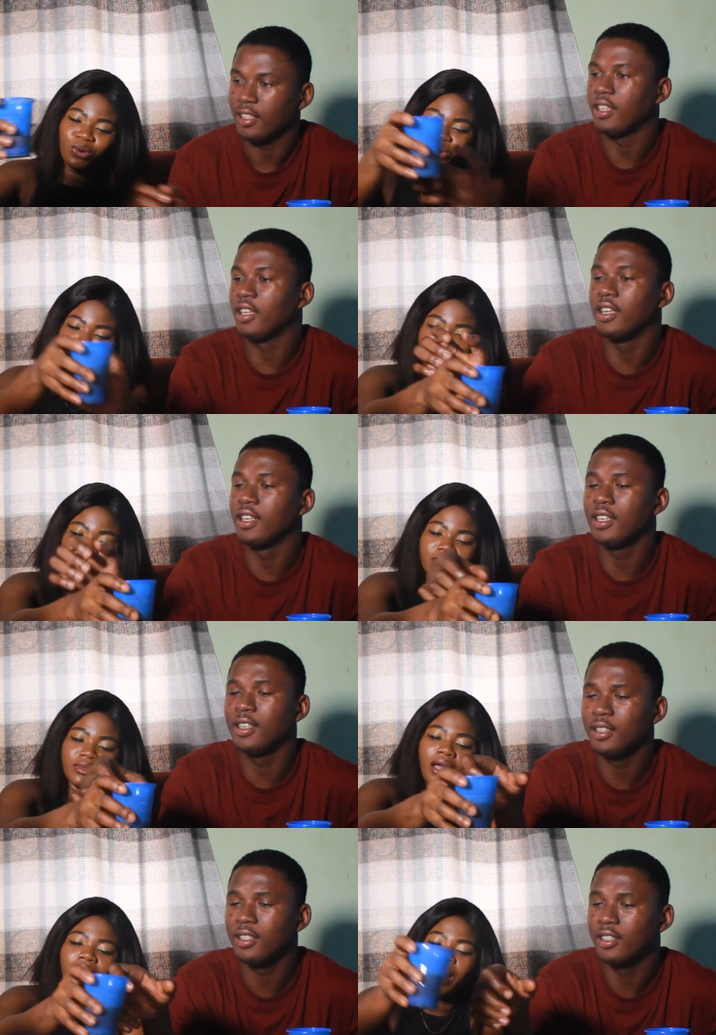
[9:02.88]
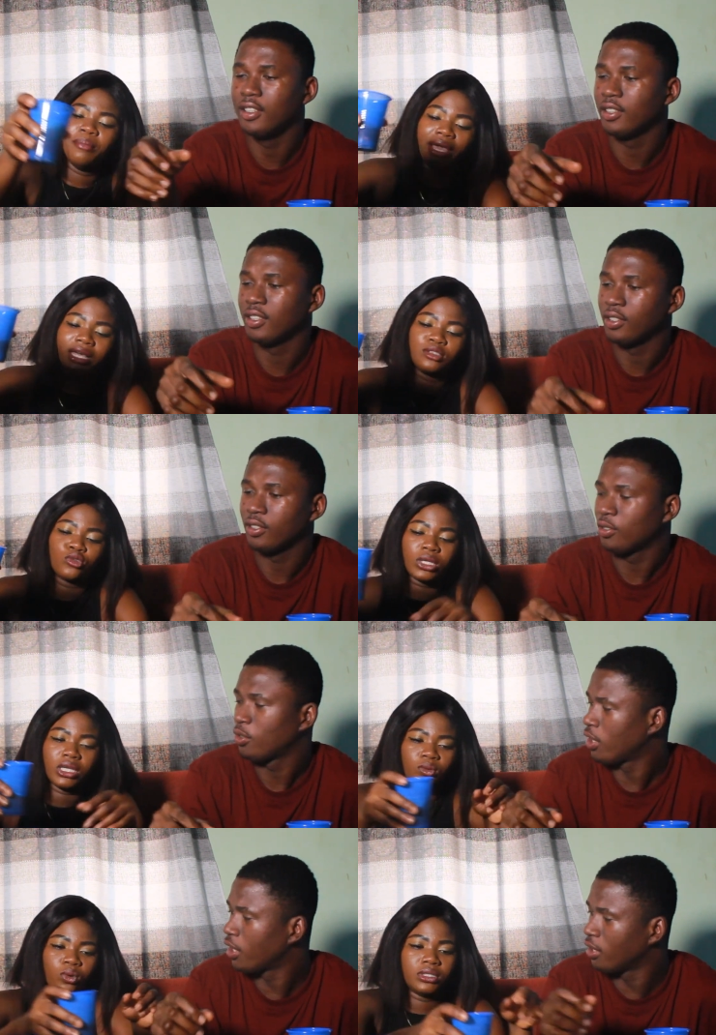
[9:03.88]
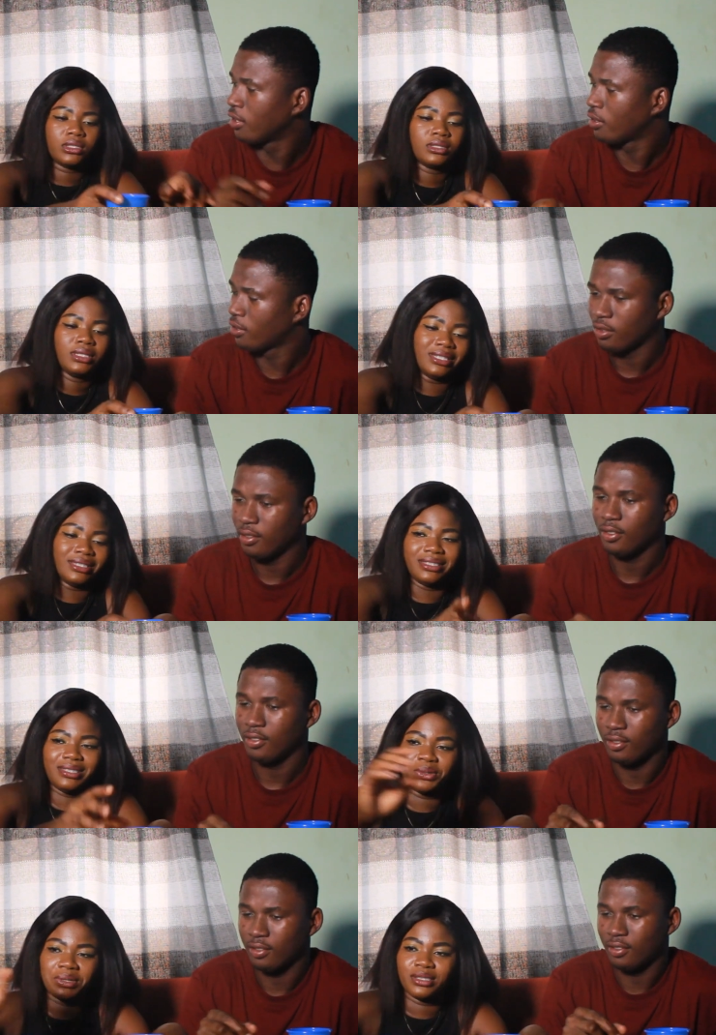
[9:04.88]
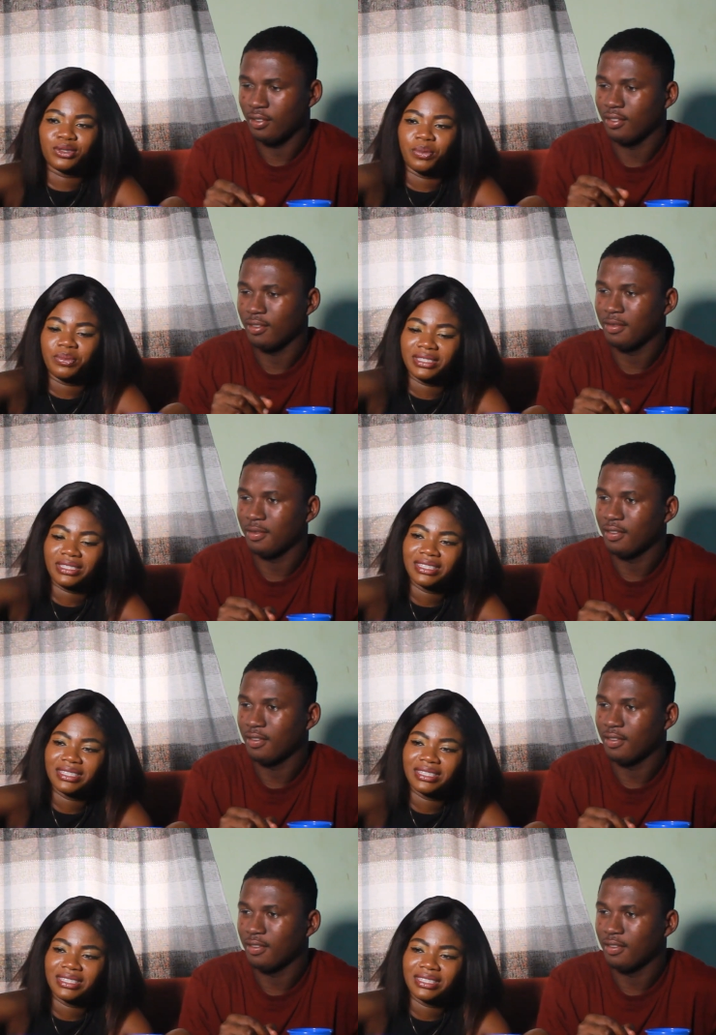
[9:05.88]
Speaker 1: Hey, hey, hey, I beg, it's okay. Hey. it's okay, stop it.